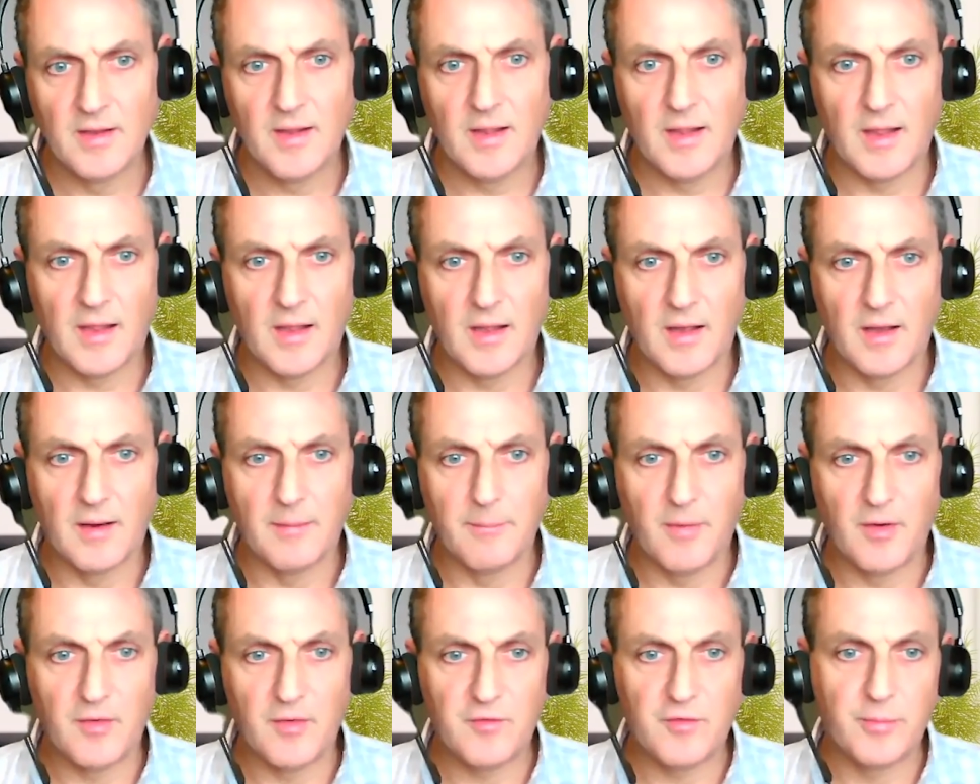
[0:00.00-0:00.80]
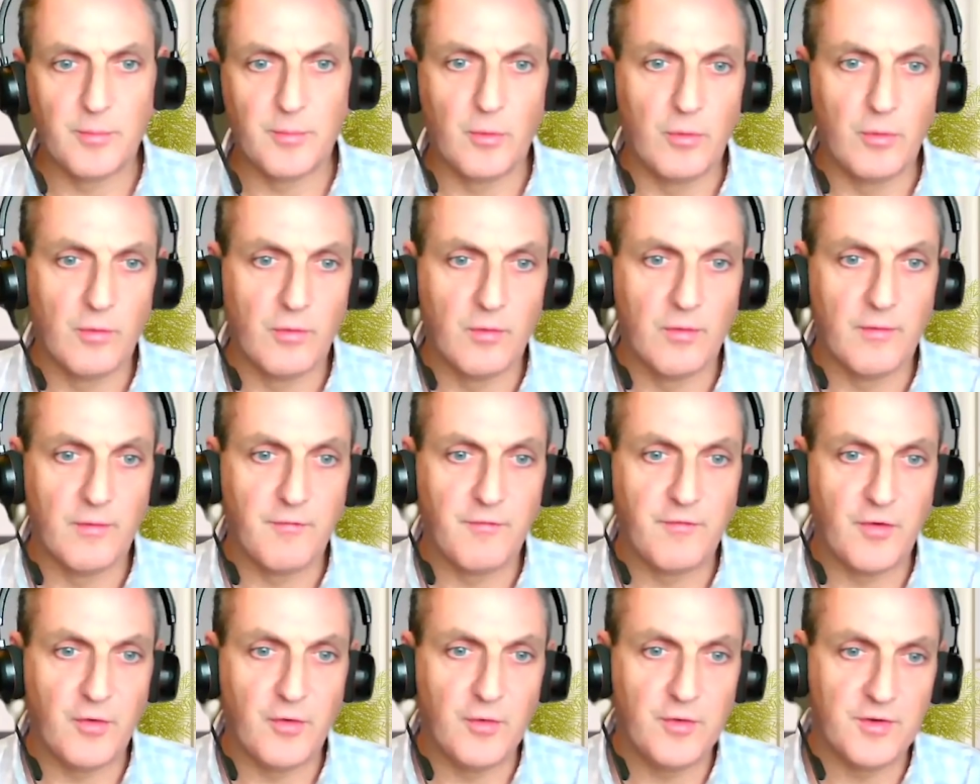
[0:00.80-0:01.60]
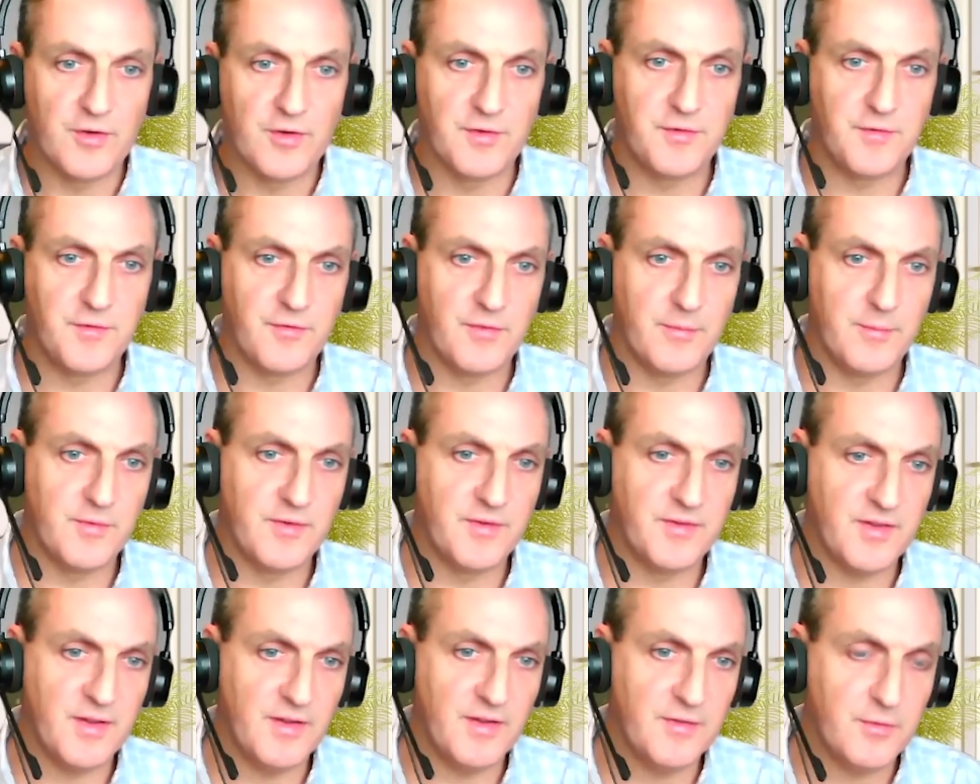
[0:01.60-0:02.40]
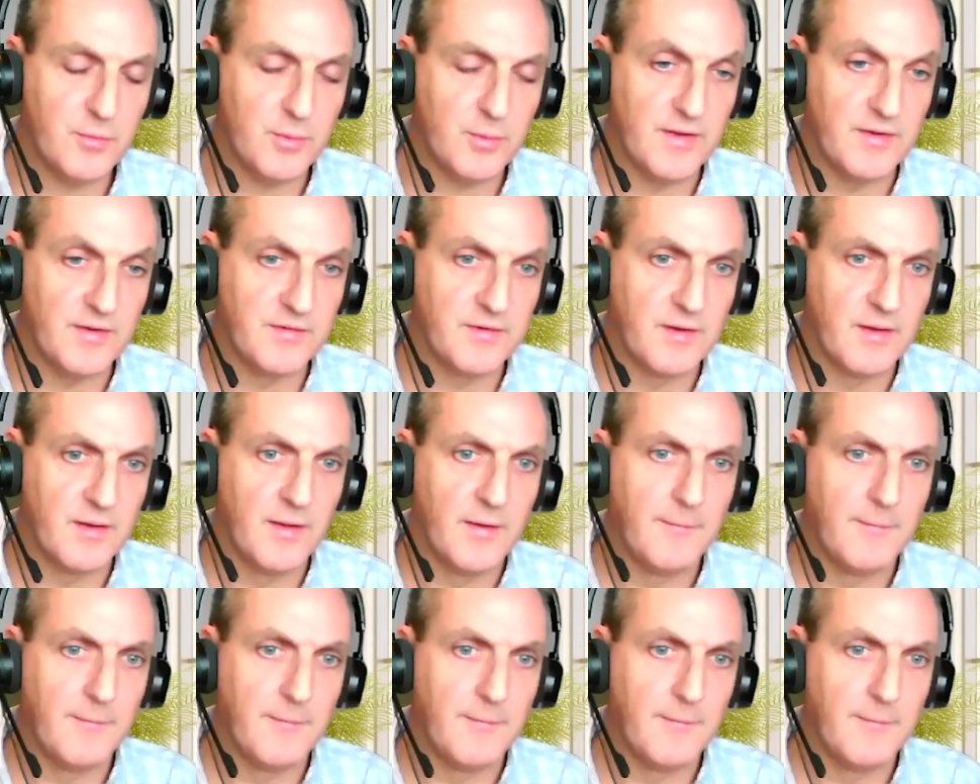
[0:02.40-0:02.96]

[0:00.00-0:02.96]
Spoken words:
and much more focus from the C-suite